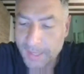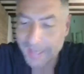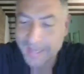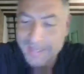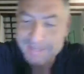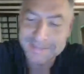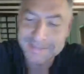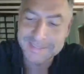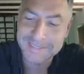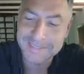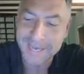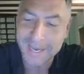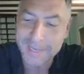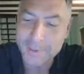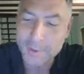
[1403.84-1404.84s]
And
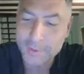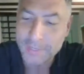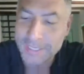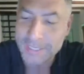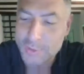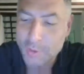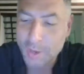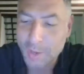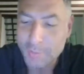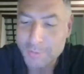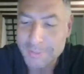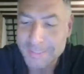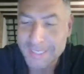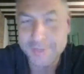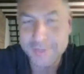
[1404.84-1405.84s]
I know that, so I
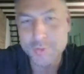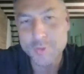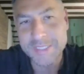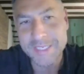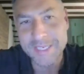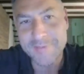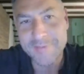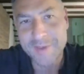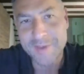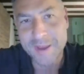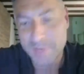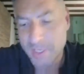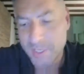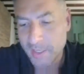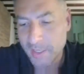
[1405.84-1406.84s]
would tend to say
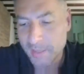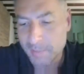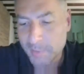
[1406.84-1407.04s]
family,